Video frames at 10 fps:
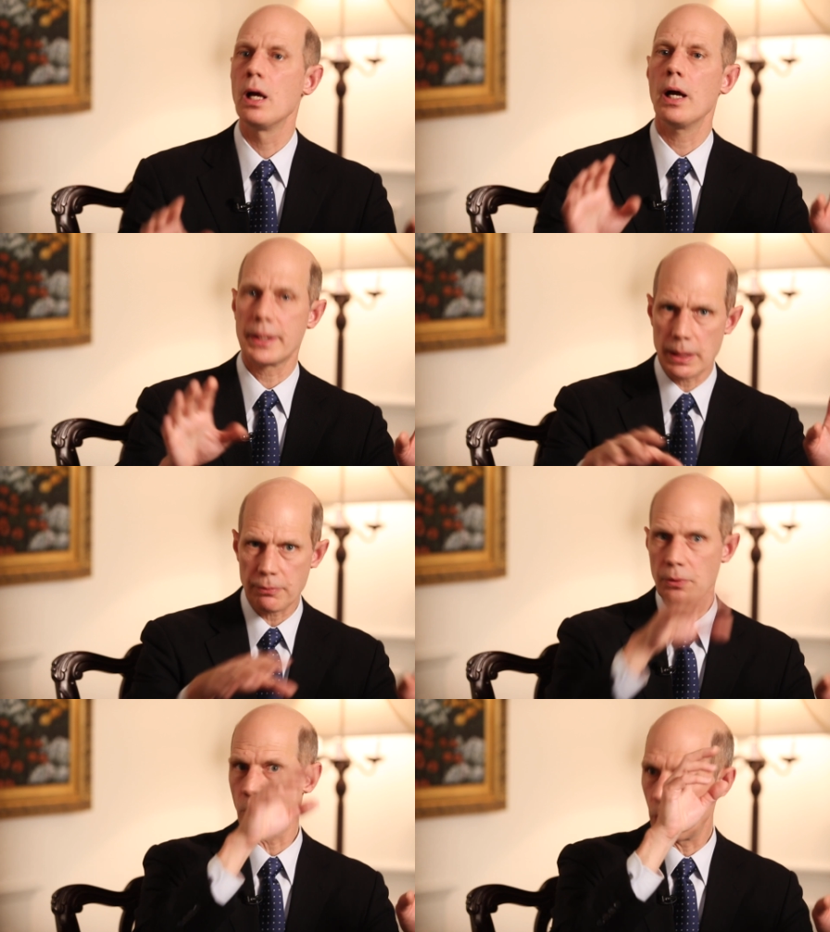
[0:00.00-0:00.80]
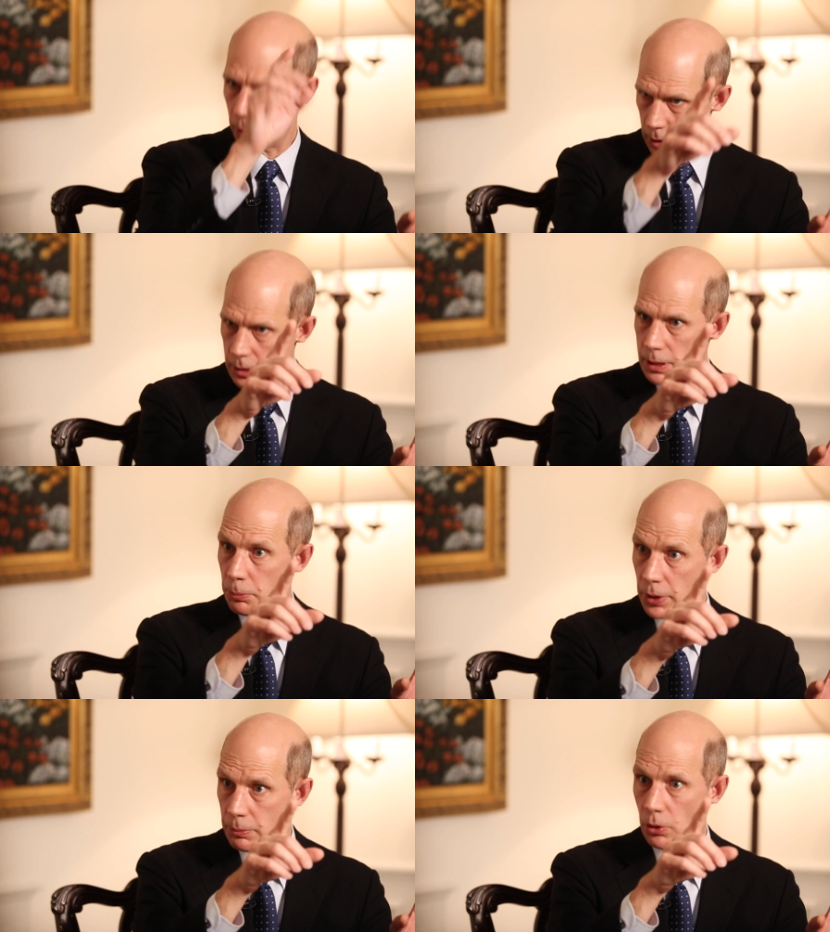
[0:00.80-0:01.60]
except for the
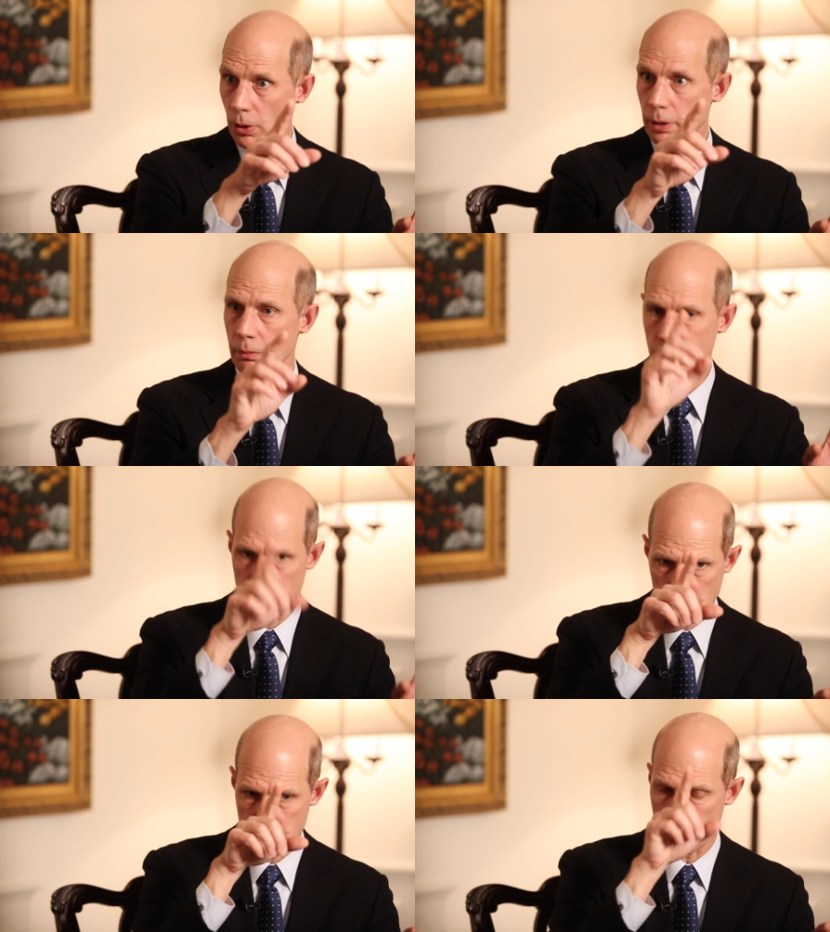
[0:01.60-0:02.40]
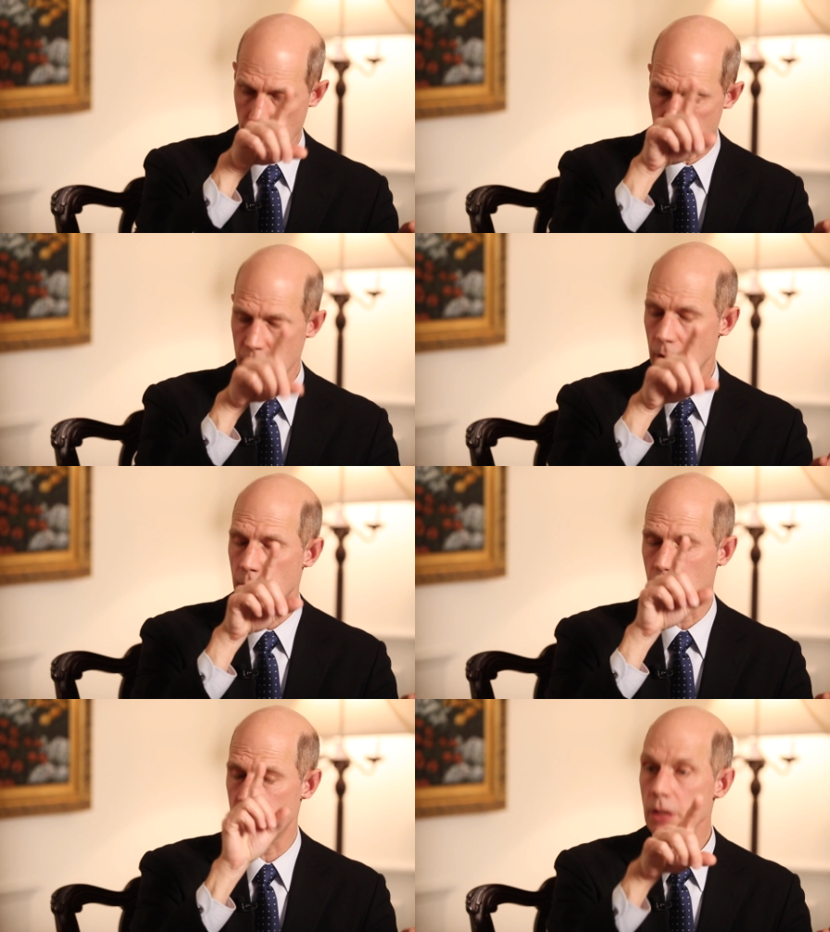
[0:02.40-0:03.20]
Supreme Court,
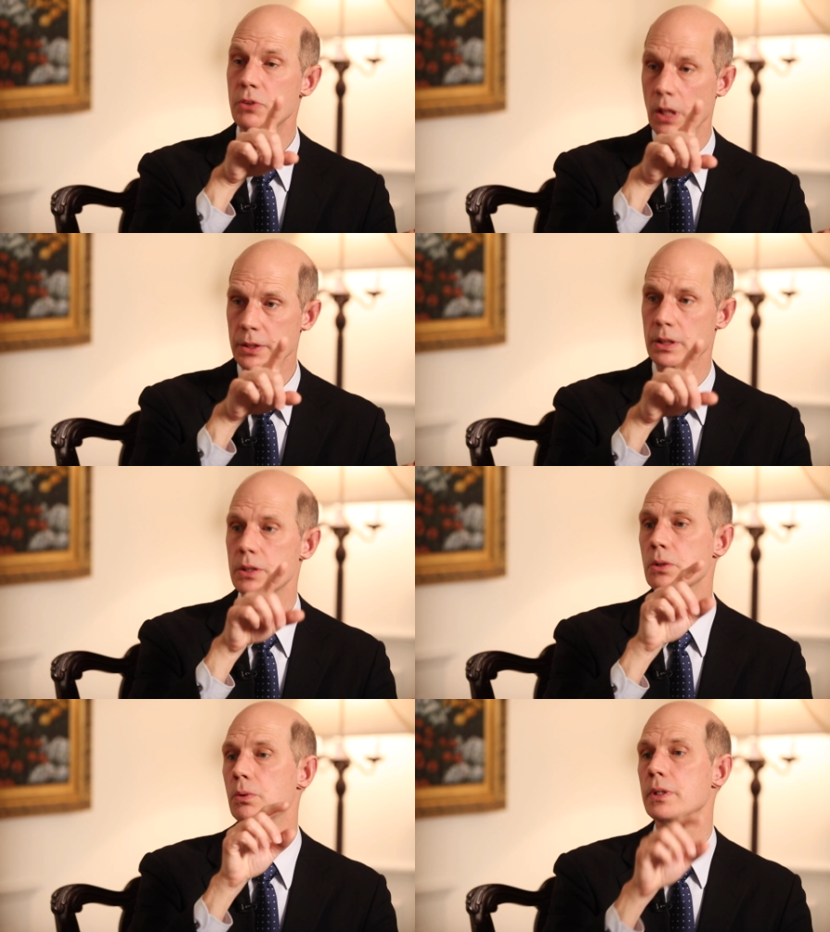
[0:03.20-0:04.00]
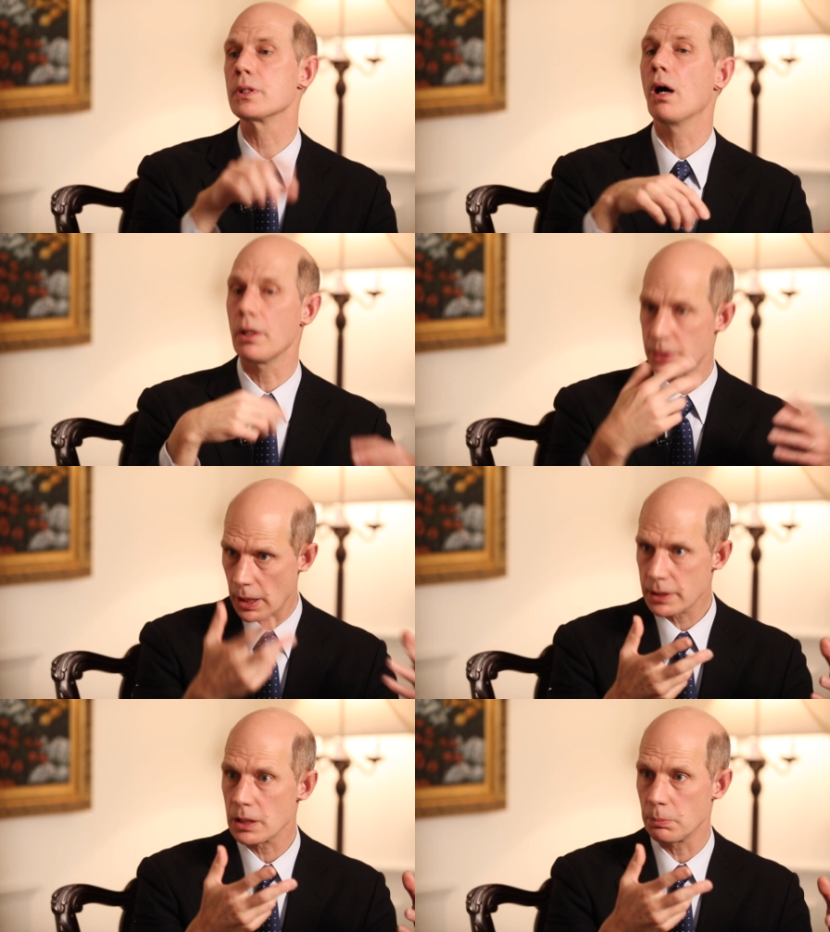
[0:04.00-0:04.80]
the Chief Justice, who is
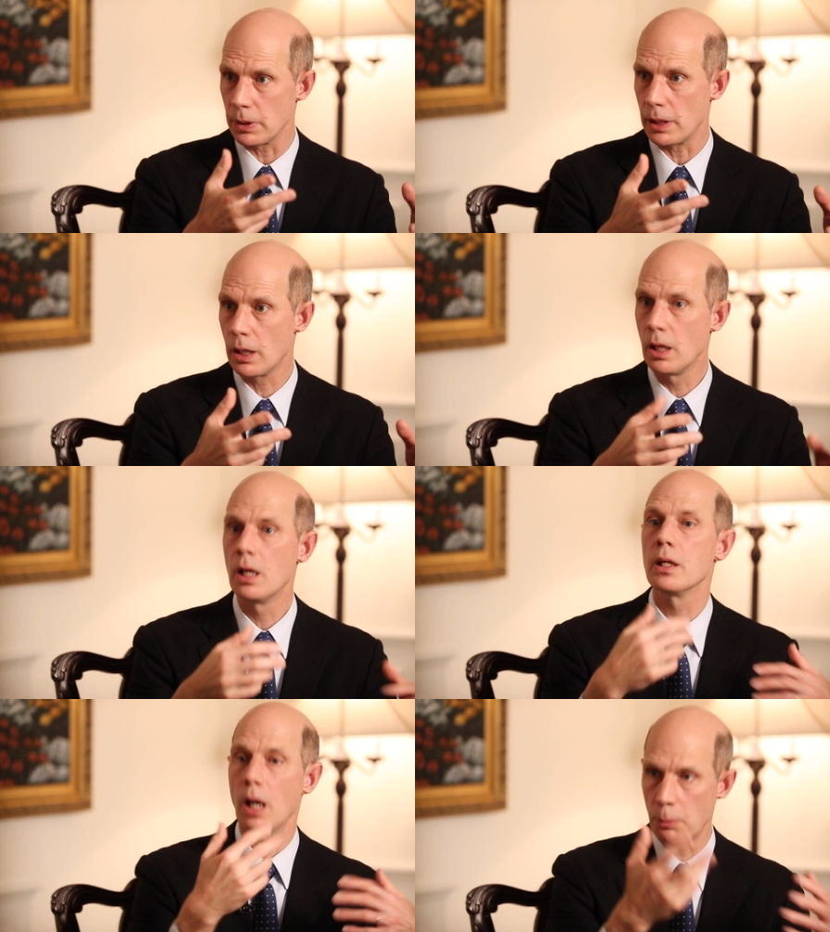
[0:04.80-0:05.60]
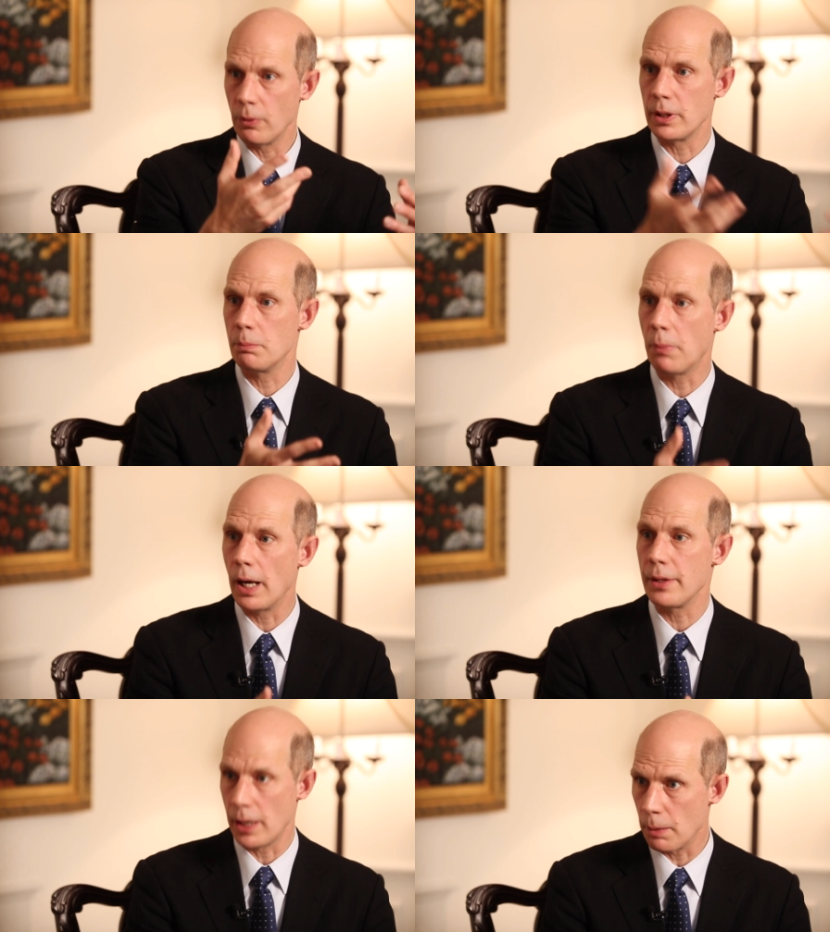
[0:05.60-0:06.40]
ostensibly appointed
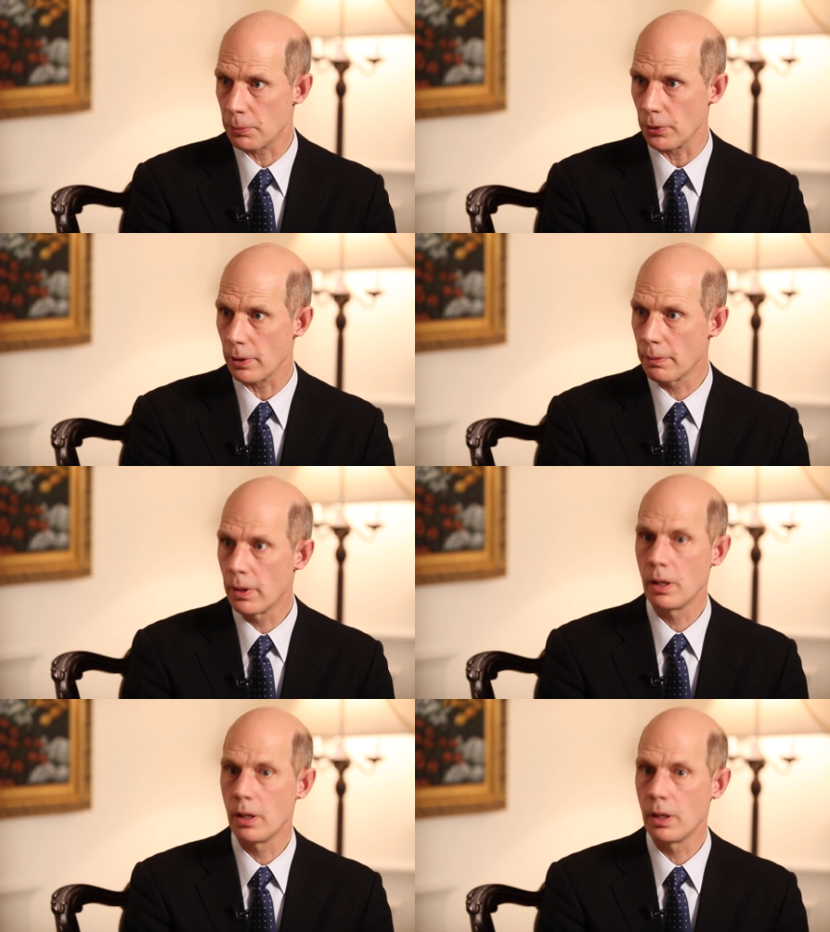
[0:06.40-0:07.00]
by the Emperor.